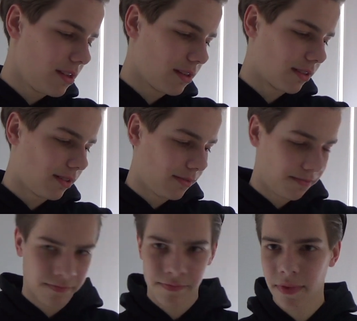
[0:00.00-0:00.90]
the
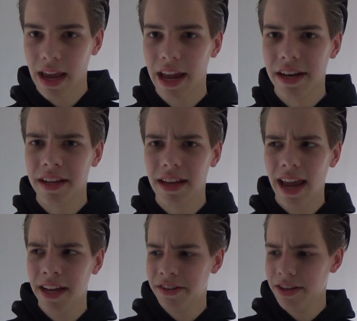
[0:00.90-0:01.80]

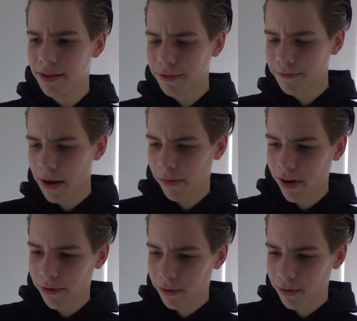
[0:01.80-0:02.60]
18th of February